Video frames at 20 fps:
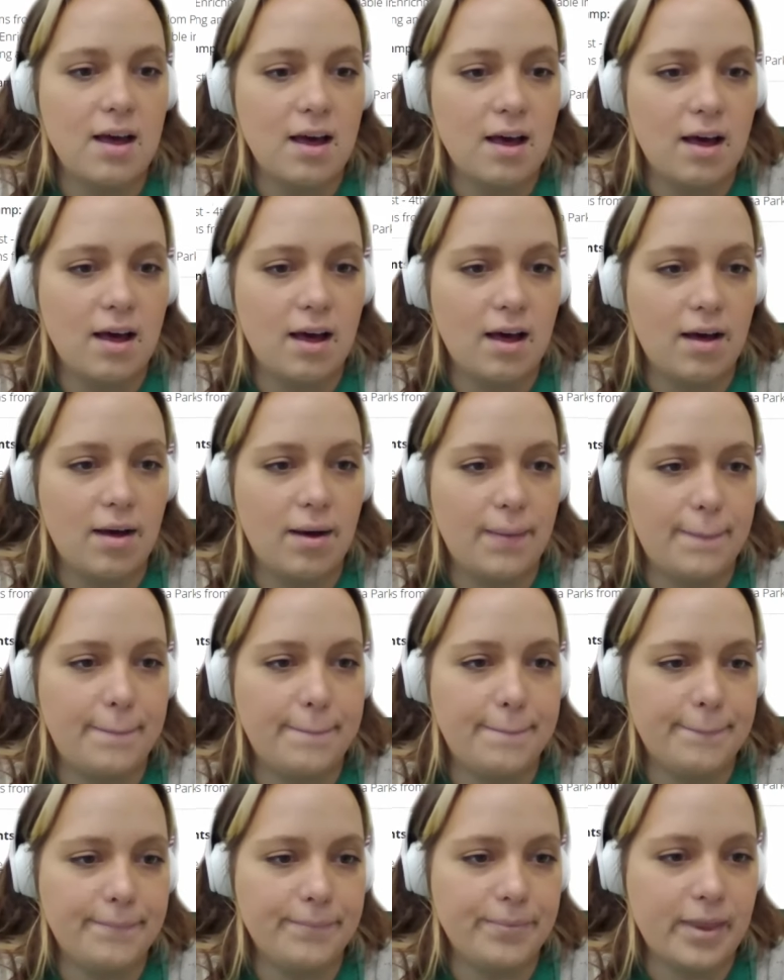
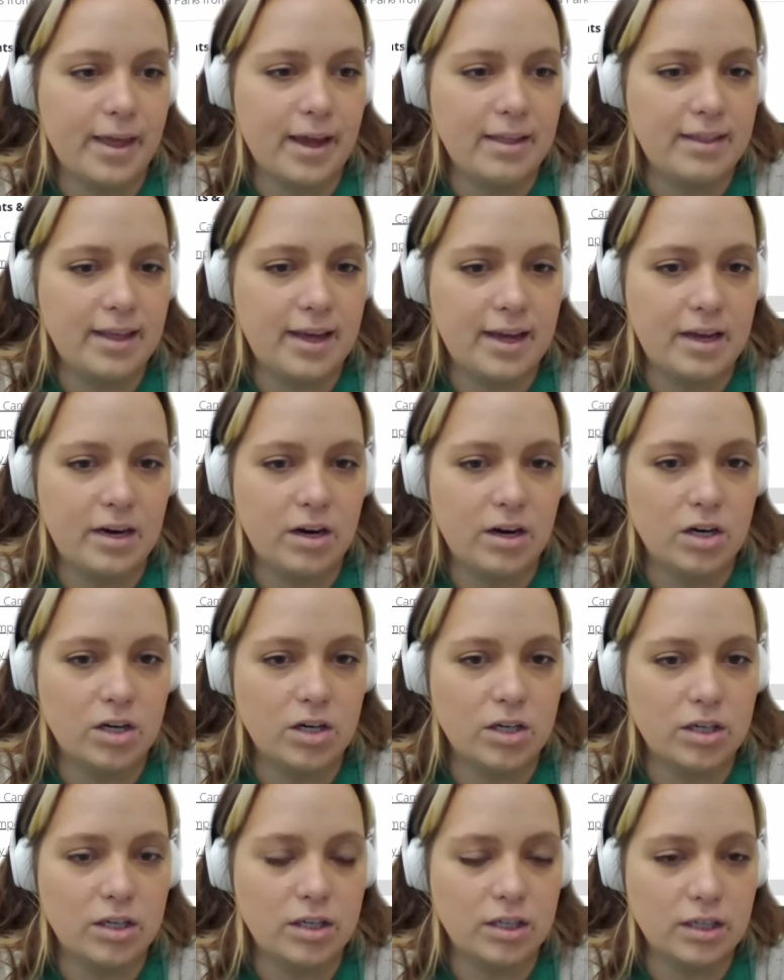And then
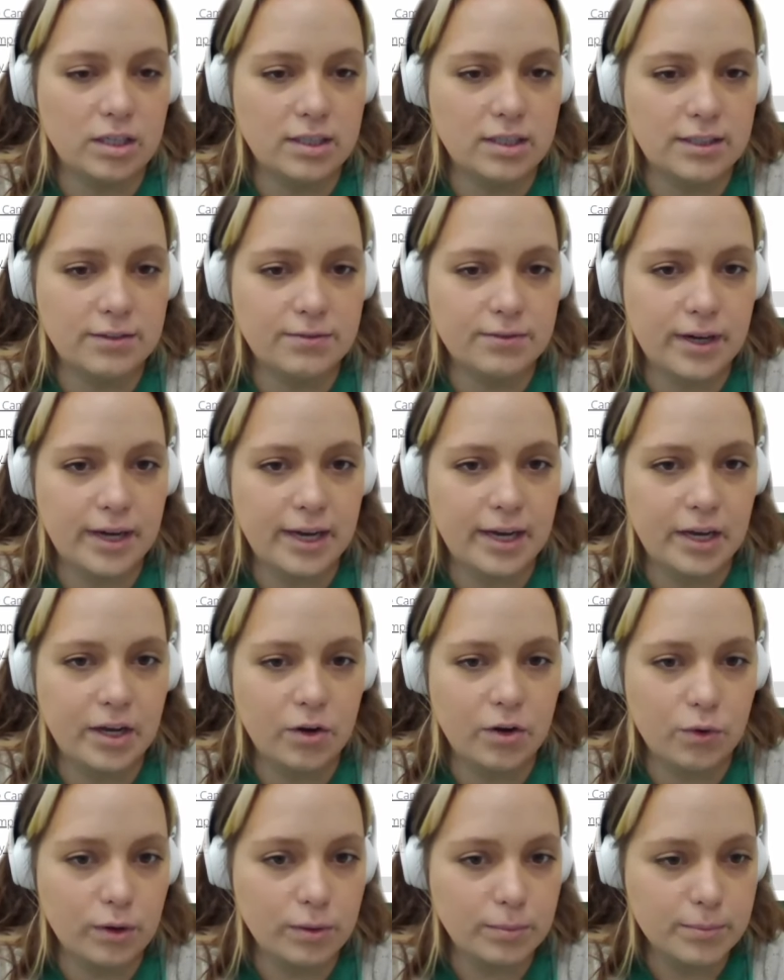our different
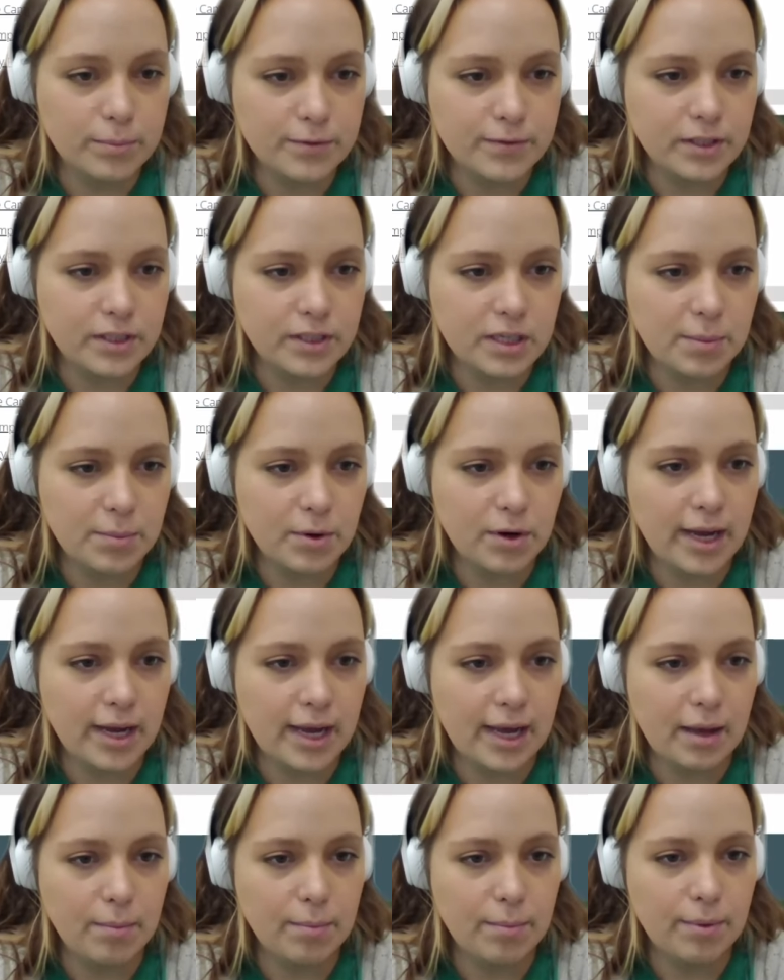groups for summer
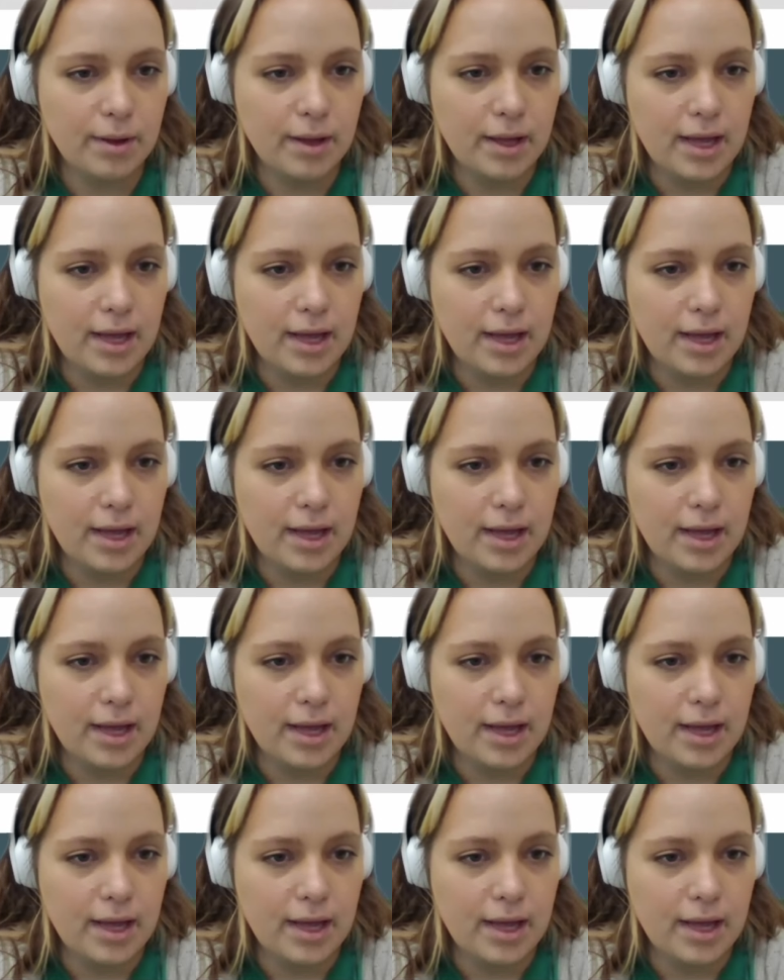camp.